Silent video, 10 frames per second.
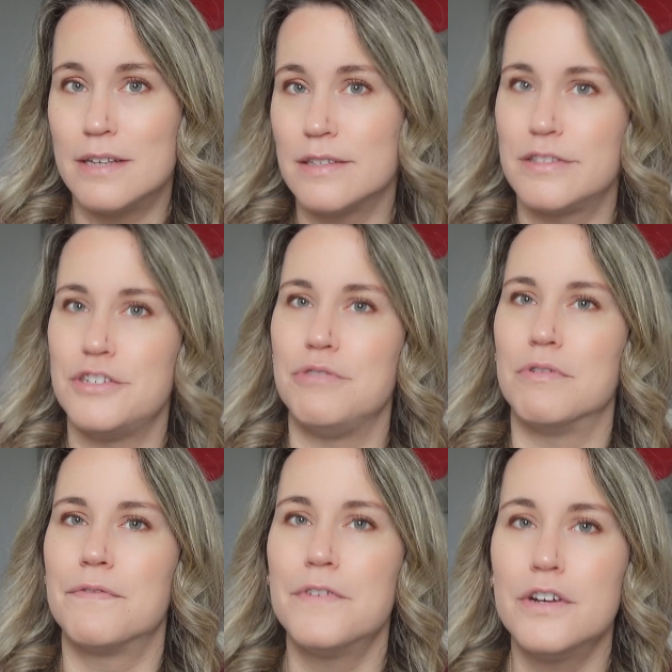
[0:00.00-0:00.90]
it's the
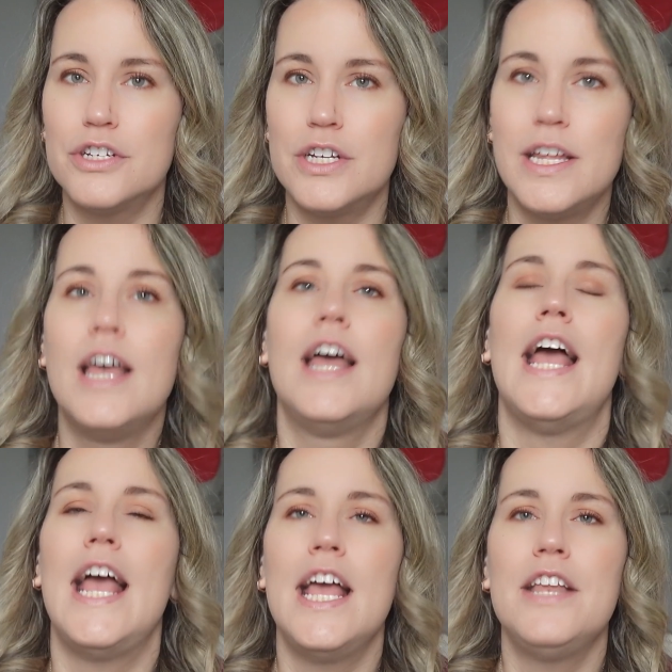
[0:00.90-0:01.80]
newer version
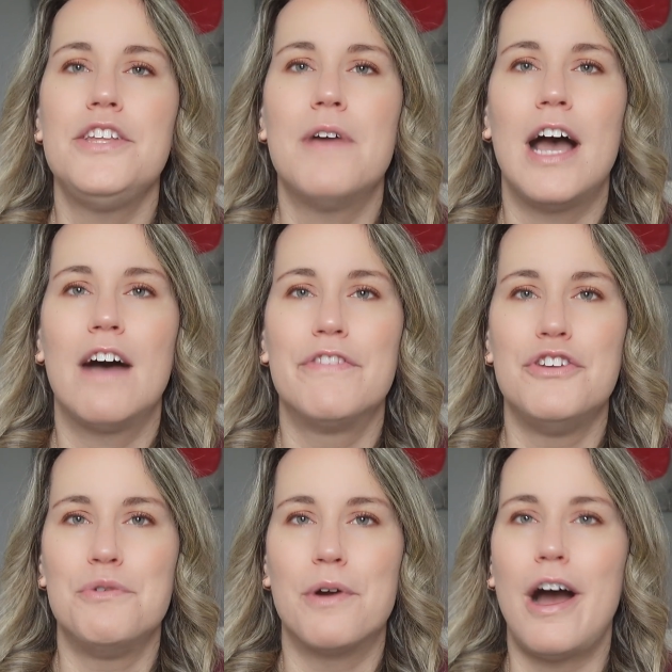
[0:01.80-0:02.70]
and you have the
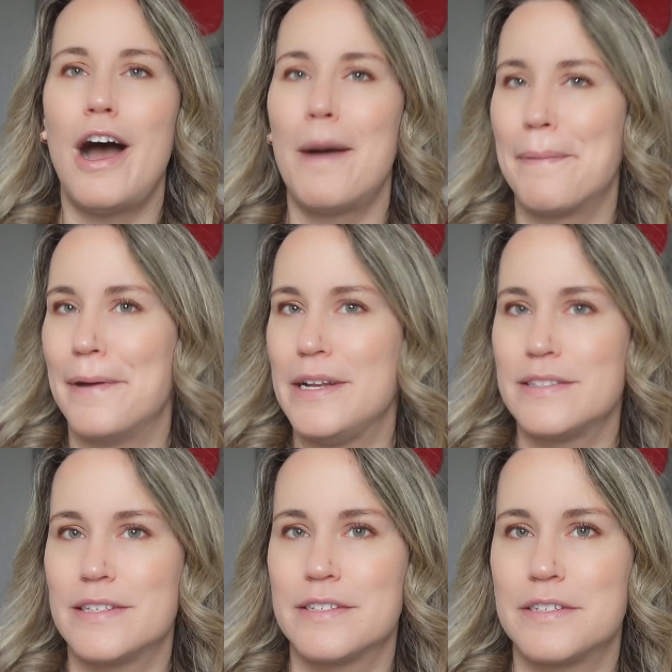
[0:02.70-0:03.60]
newer operating
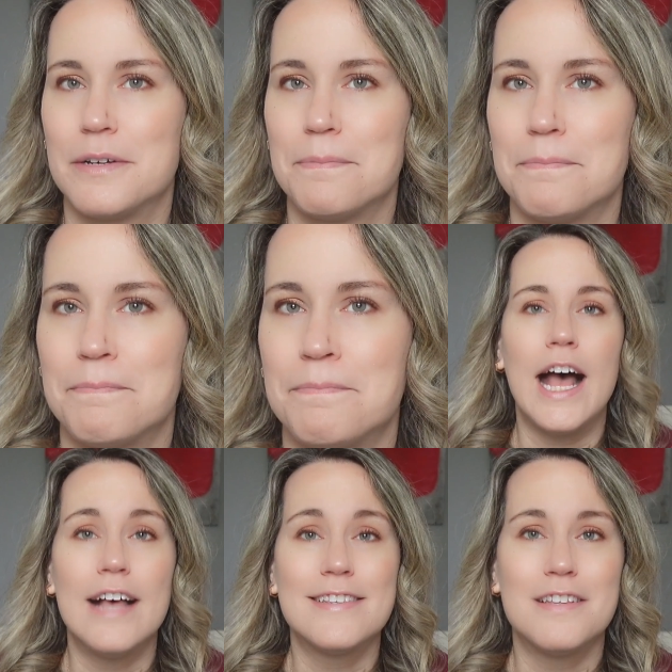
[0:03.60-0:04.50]
system.
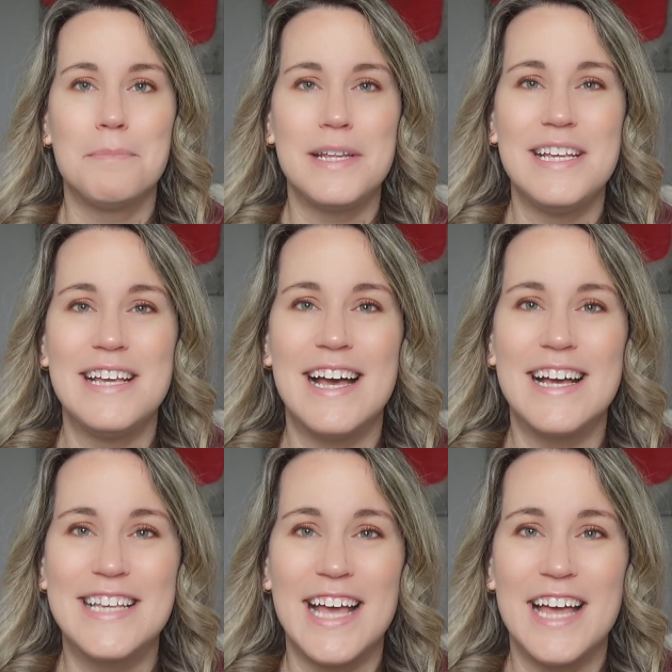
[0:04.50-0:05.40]
As somebody,
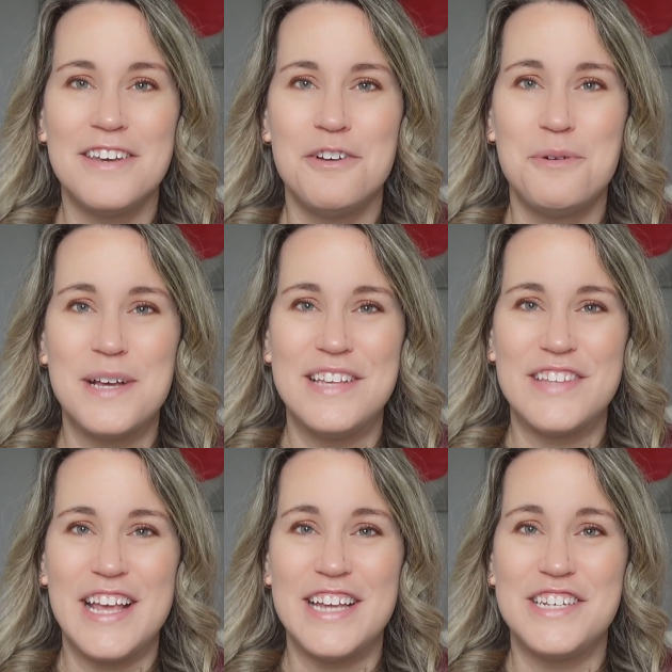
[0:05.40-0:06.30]
again, who
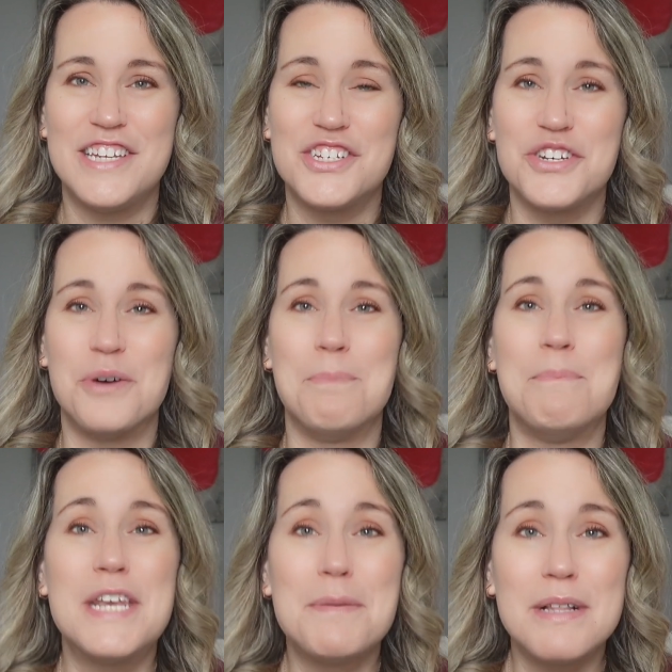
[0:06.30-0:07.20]
is a digital
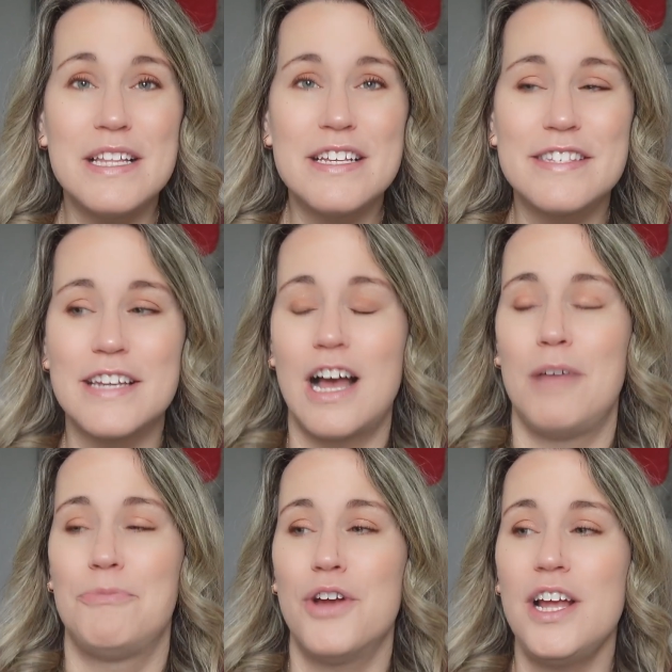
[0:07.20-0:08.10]
minimalist,
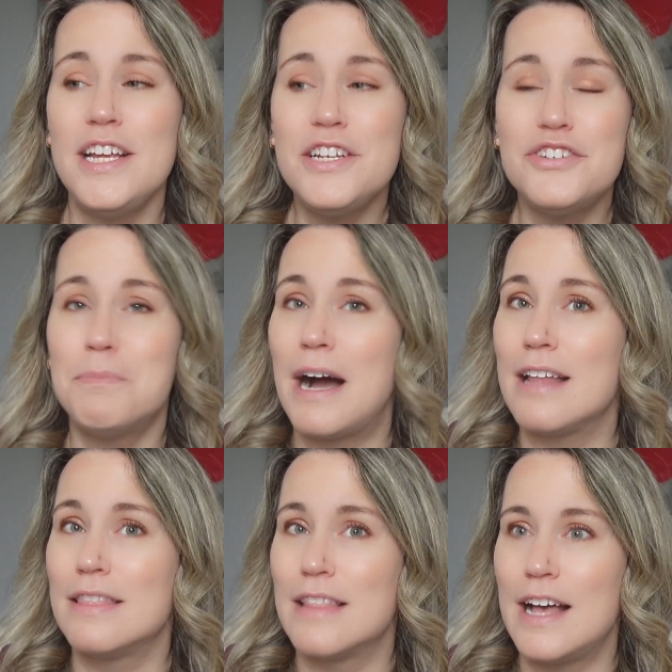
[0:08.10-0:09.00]
I'm trying to
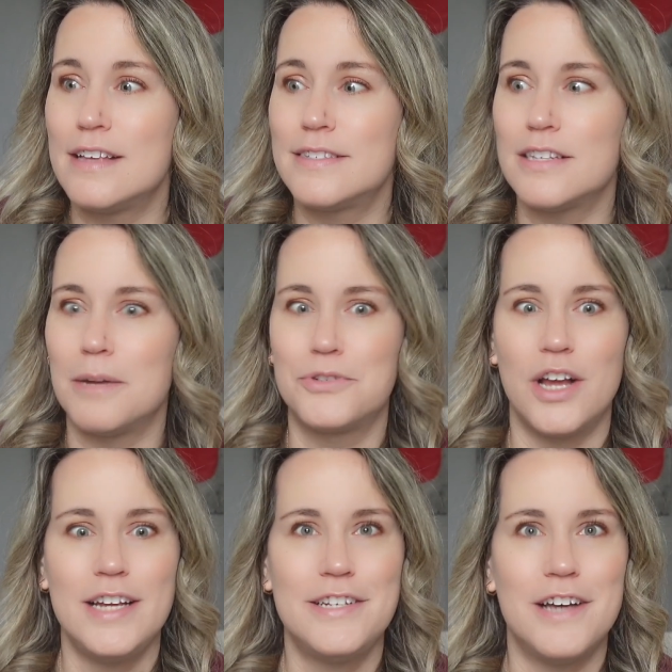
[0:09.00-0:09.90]
buy less and I'm
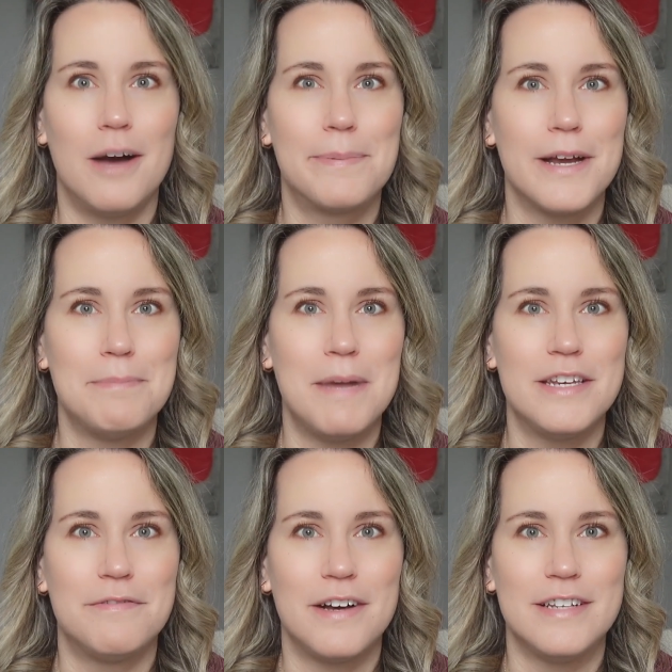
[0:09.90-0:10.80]
trying to upgrade my
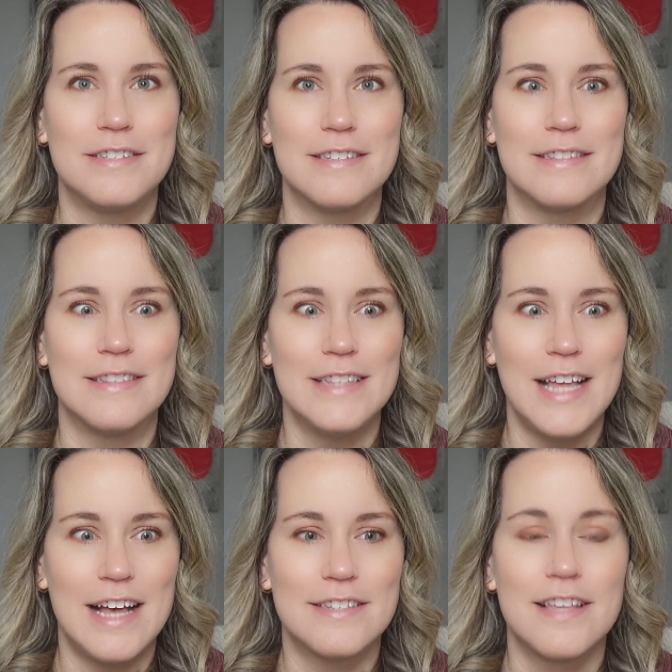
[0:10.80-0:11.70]
devices
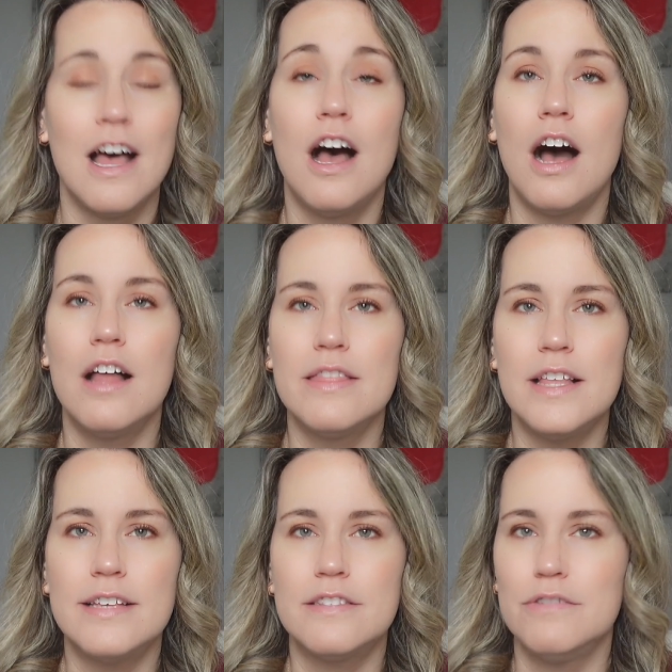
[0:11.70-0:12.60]
less
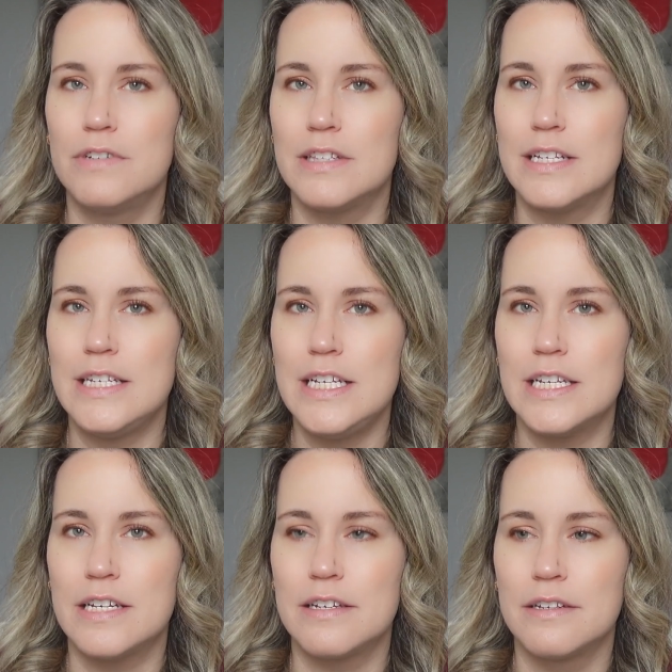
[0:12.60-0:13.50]
unless they're really needed.